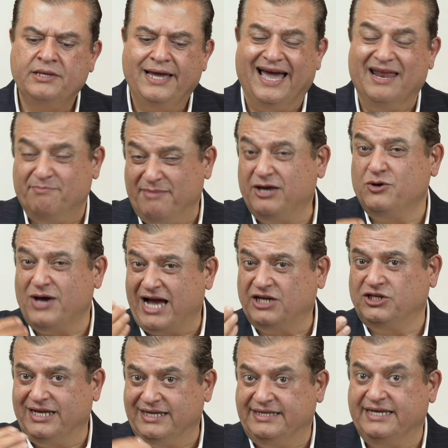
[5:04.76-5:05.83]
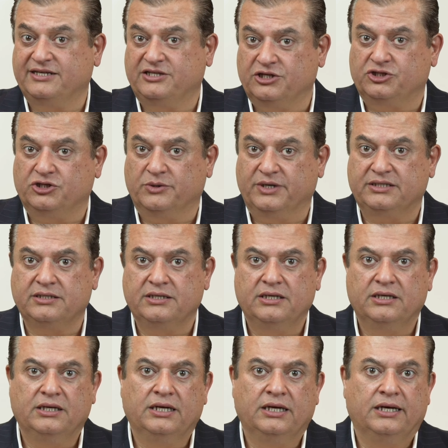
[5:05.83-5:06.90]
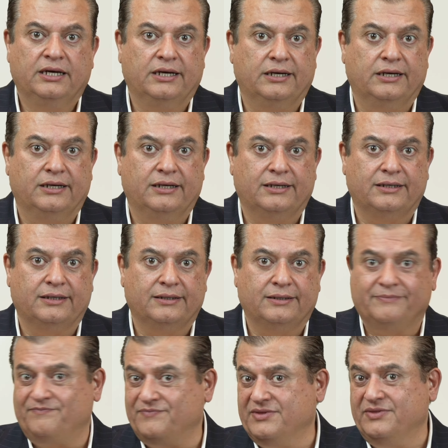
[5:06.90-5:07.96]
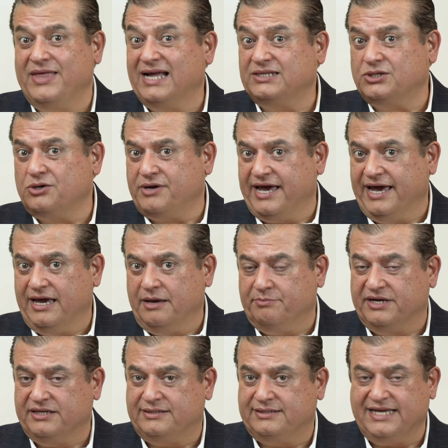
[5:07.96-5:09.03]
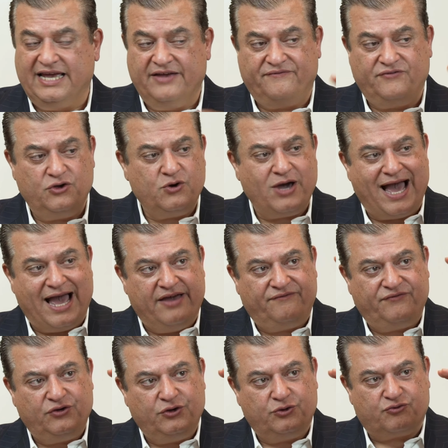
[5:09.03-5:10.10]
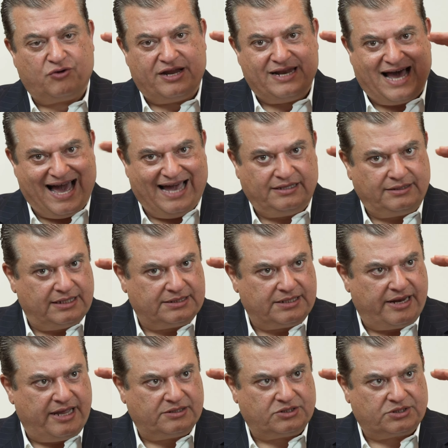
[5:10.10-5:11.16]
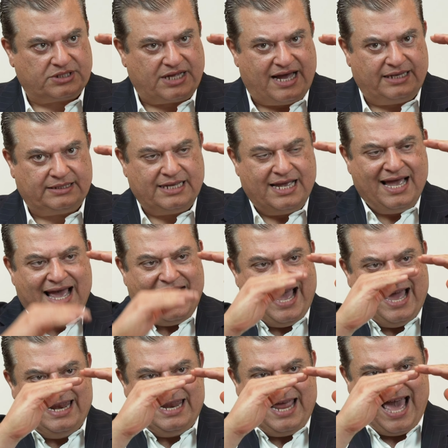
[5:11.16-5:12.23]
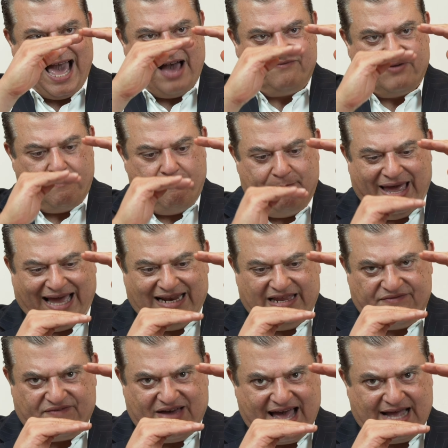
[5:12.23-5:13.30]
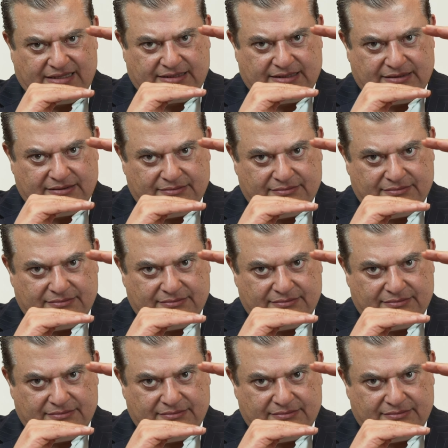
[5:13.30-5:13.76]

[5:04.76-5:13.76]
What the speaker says: and make you actually addicted to it. That's okay, but if you run high intensity exercise and have a belly fat,